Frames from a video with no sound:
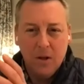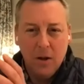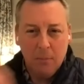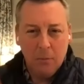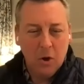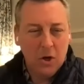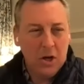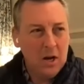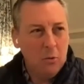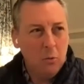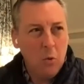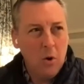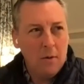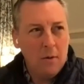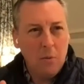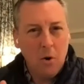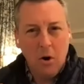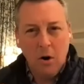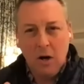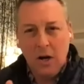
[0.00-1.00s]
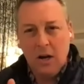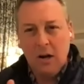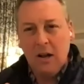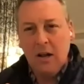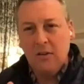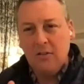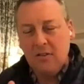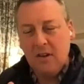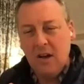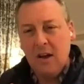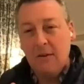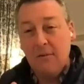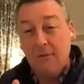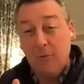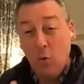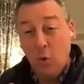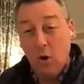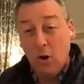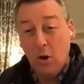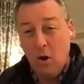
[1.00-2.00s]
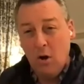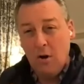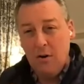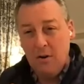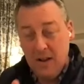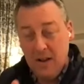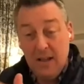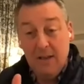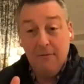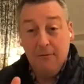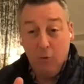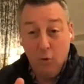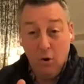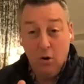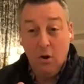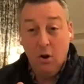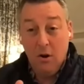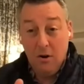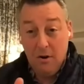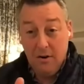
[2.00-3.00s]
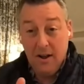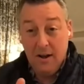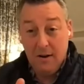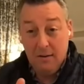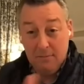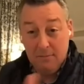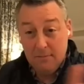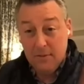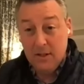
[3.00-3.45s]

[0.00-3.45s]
I'm looking at one market outside of Fort Lauderdale, in Fort Lauderdale,